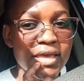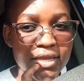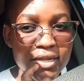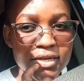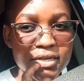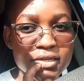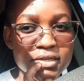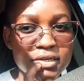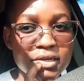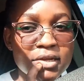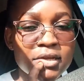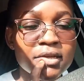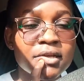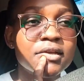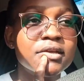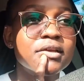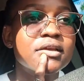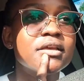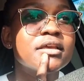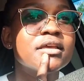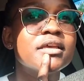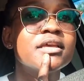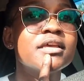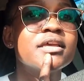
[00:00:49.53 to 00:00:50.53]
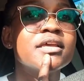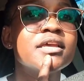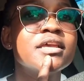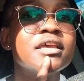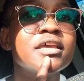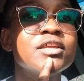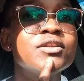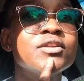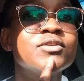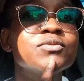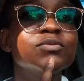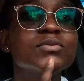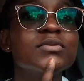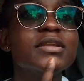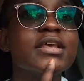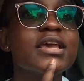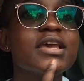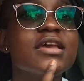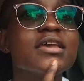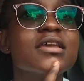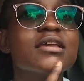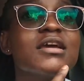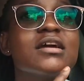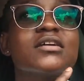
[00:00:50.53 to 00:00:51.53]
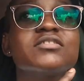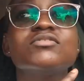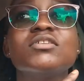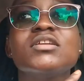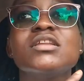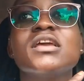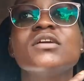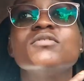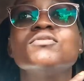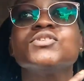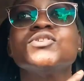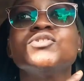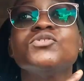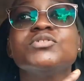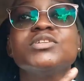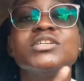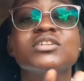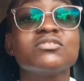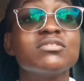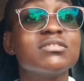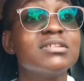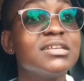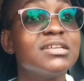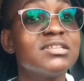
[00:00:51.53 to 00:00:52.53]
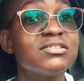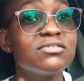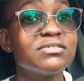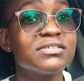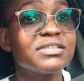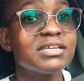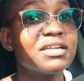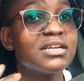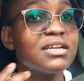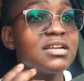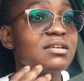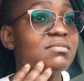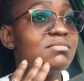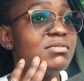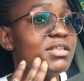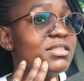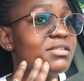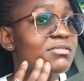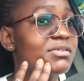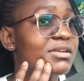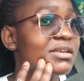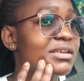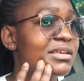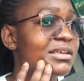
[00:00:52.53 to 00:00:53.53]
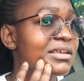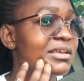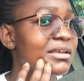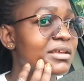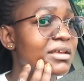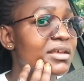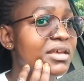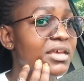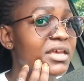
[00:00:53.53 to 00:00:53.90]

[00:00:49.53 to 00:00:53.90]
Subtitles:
And today, actually, I was shooting. Today's on Saturday, by the way.